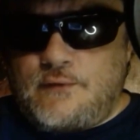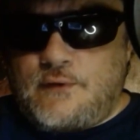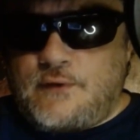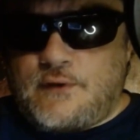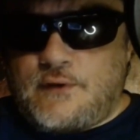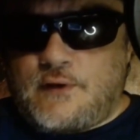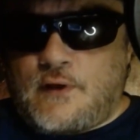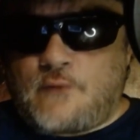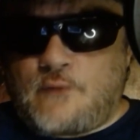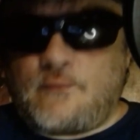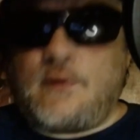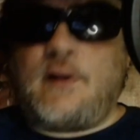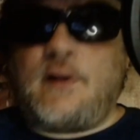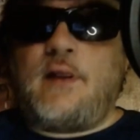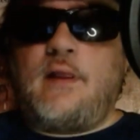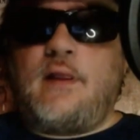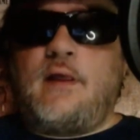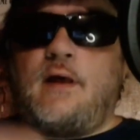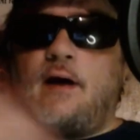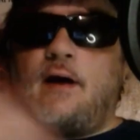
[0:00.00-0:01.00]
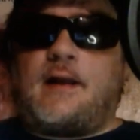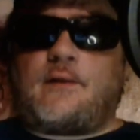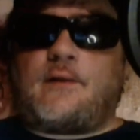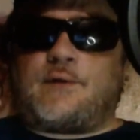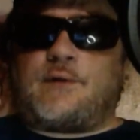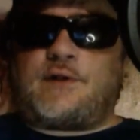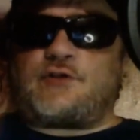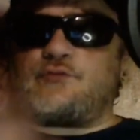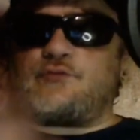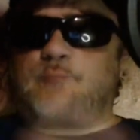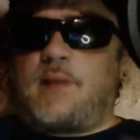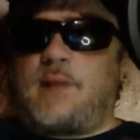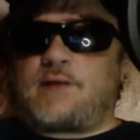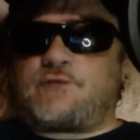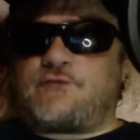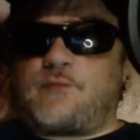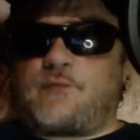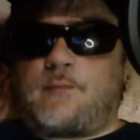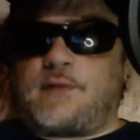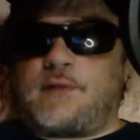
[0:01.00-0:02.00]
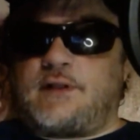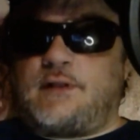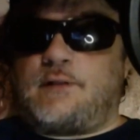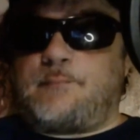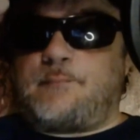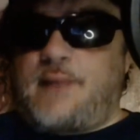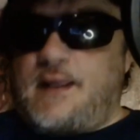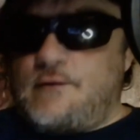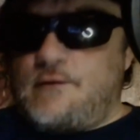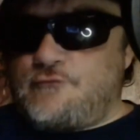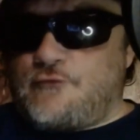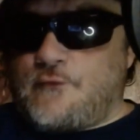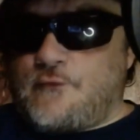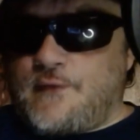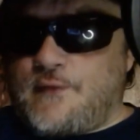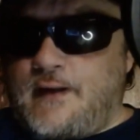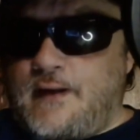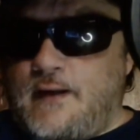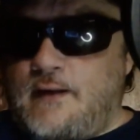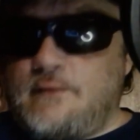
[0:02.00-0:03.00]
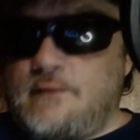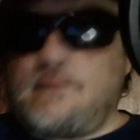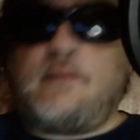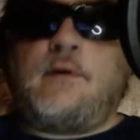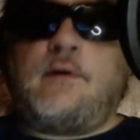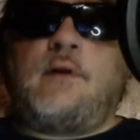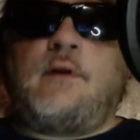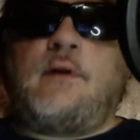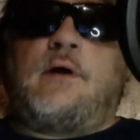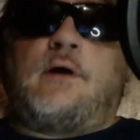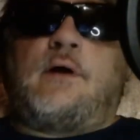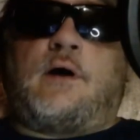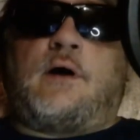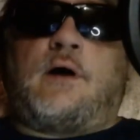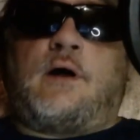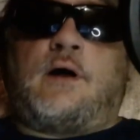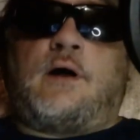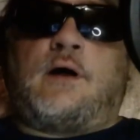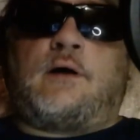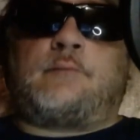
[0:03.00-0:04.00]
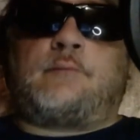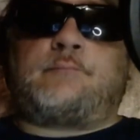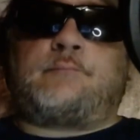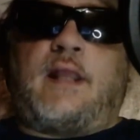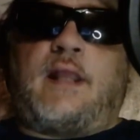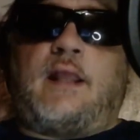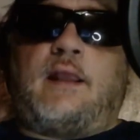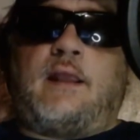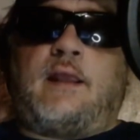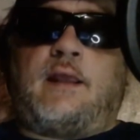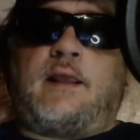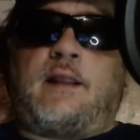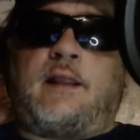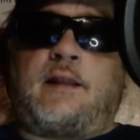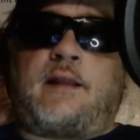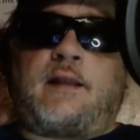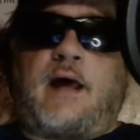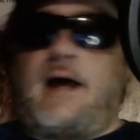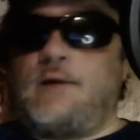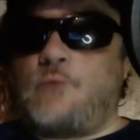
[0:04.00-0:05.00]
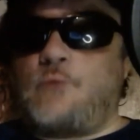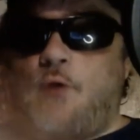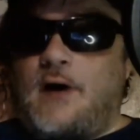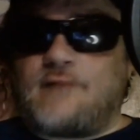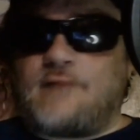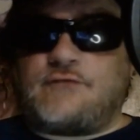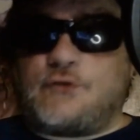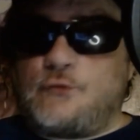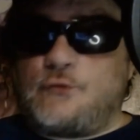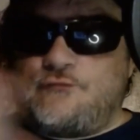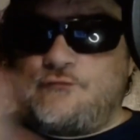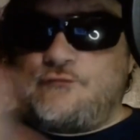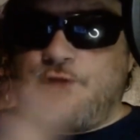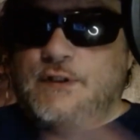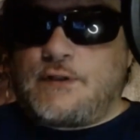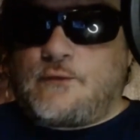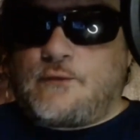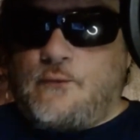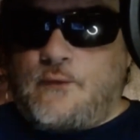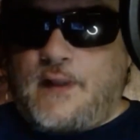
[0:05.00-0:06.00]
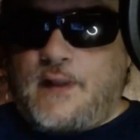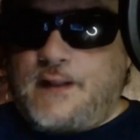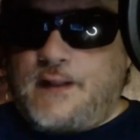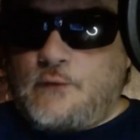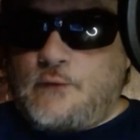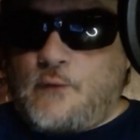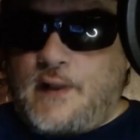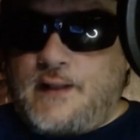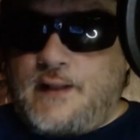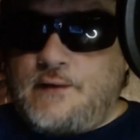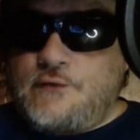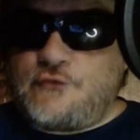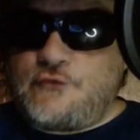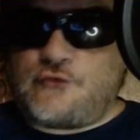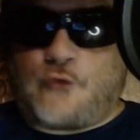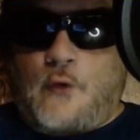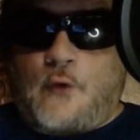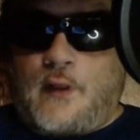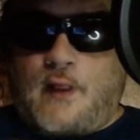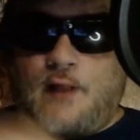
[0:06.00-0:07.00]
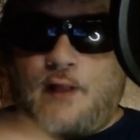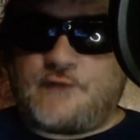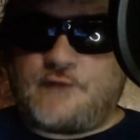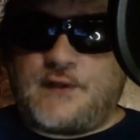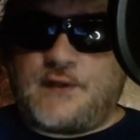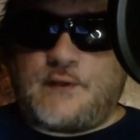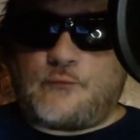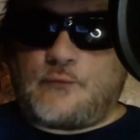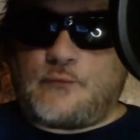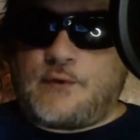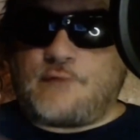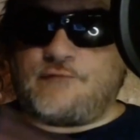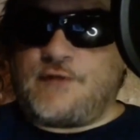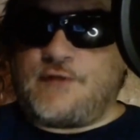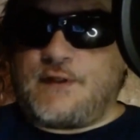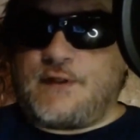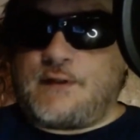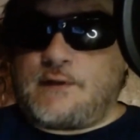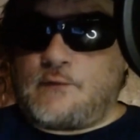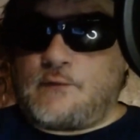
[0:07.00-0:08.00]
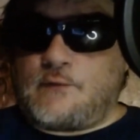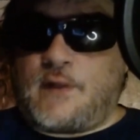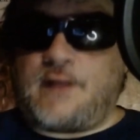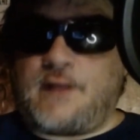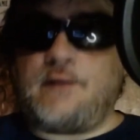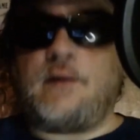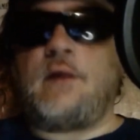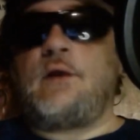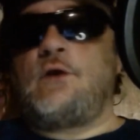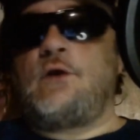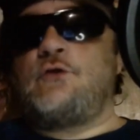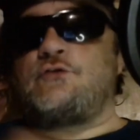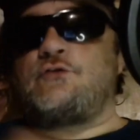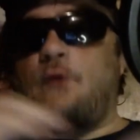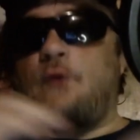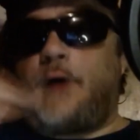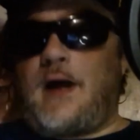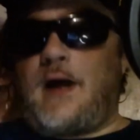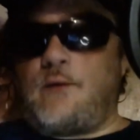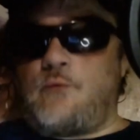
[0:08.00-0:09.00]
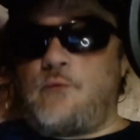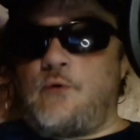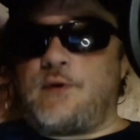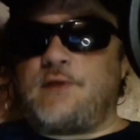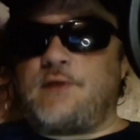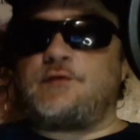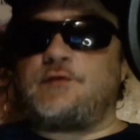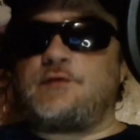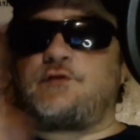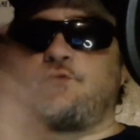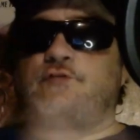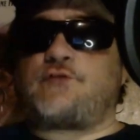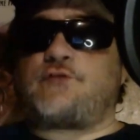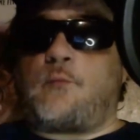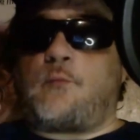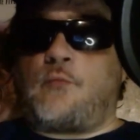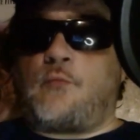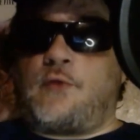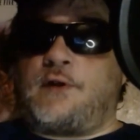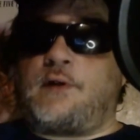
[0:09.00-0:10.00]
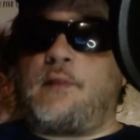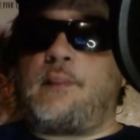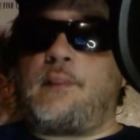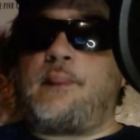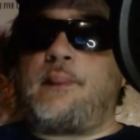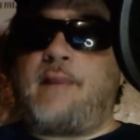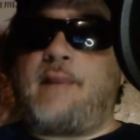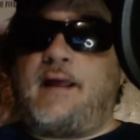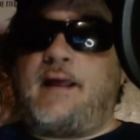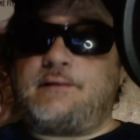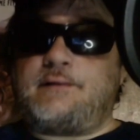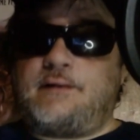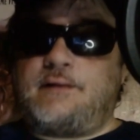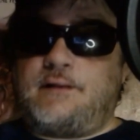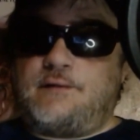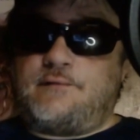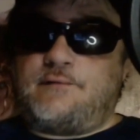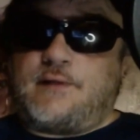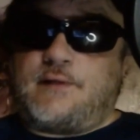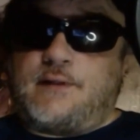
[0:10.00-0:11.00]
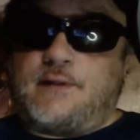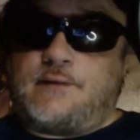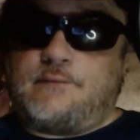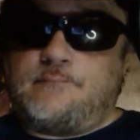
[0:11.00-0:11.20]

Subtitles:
You know, I don't expect somebody to pay for that. And I will have a new vehicle anyway, so I'll have to get rid of it anyway. So I will give it to someone that needs it.